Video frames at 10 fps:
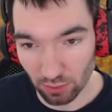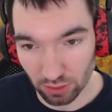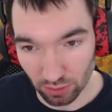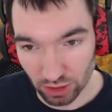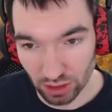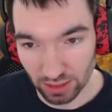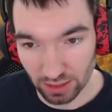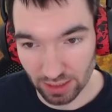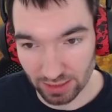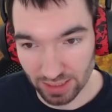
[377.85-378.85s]
or dodging
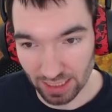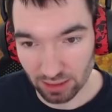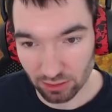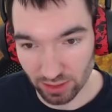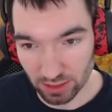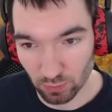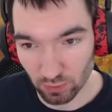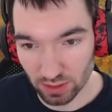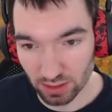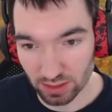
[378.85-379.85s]
and attack grants
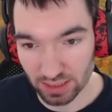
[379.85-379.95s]
boons.